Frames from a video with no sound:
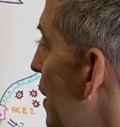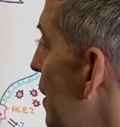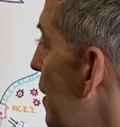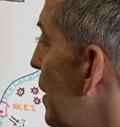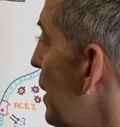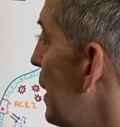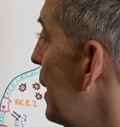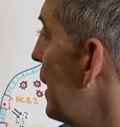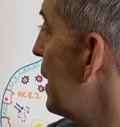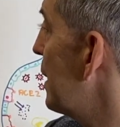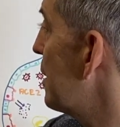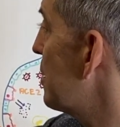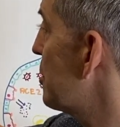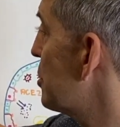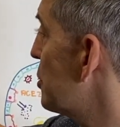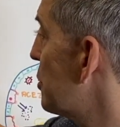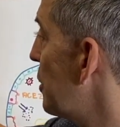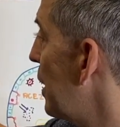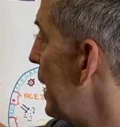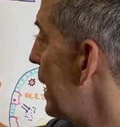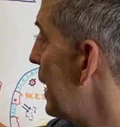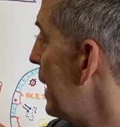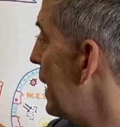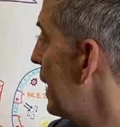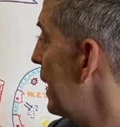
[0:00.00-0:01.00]
the
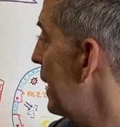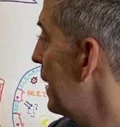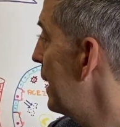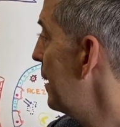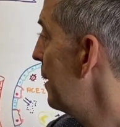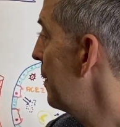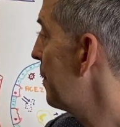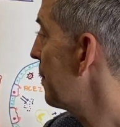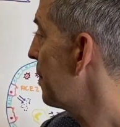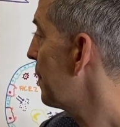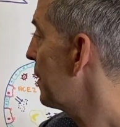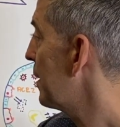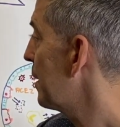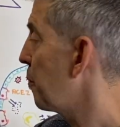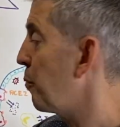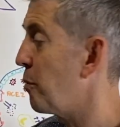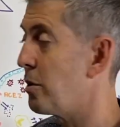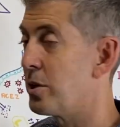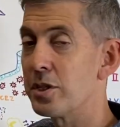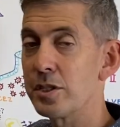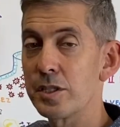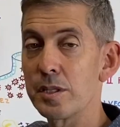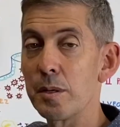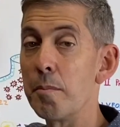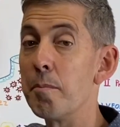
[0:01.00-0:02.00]
trachea,
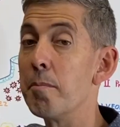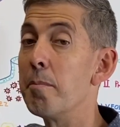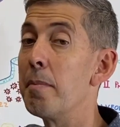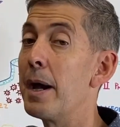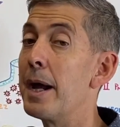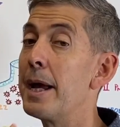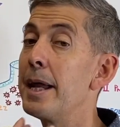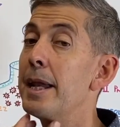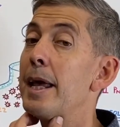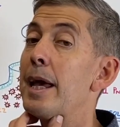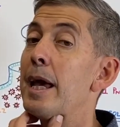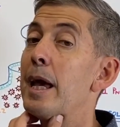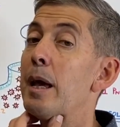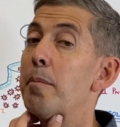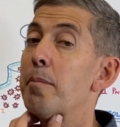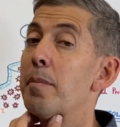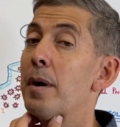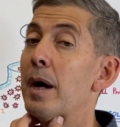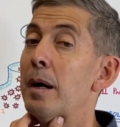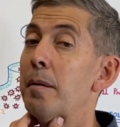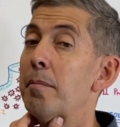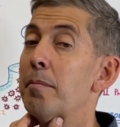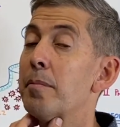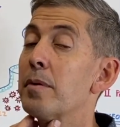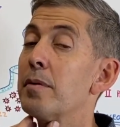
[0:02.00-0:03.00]
which is the main air
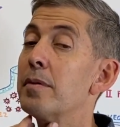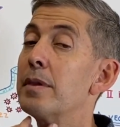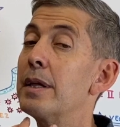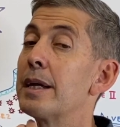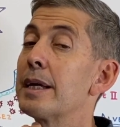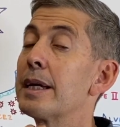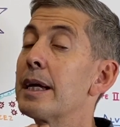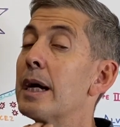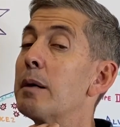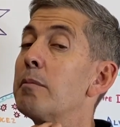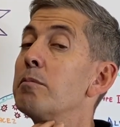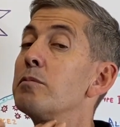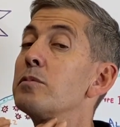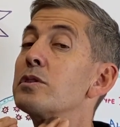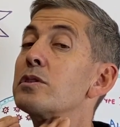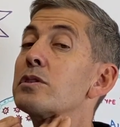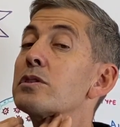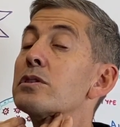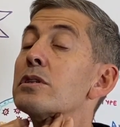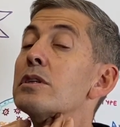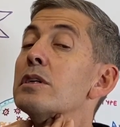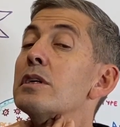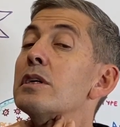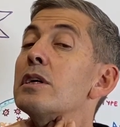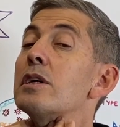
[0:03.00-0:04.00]
pipe that
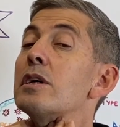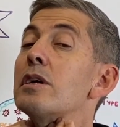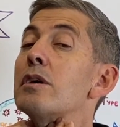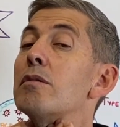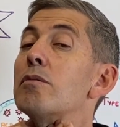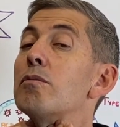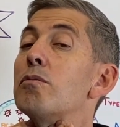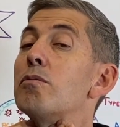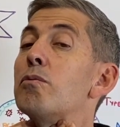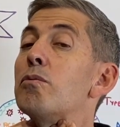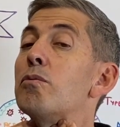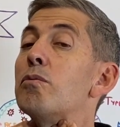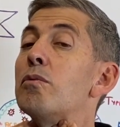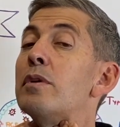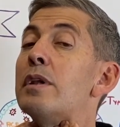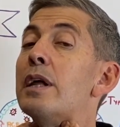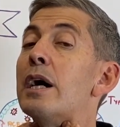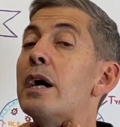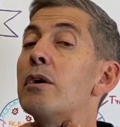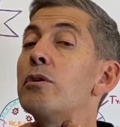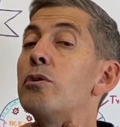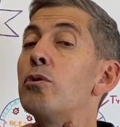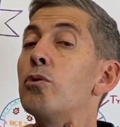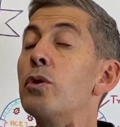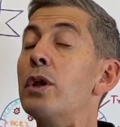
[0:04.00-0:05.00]
comes
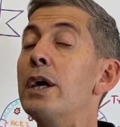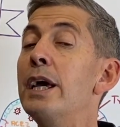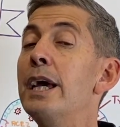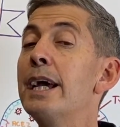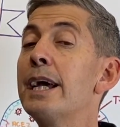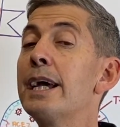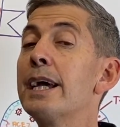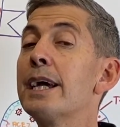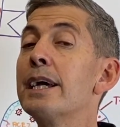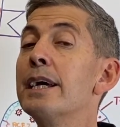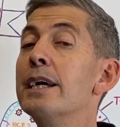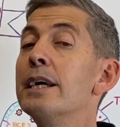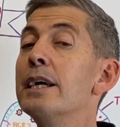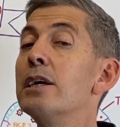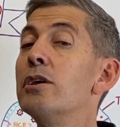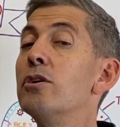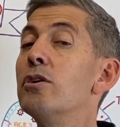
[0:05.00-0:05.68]
down your neck.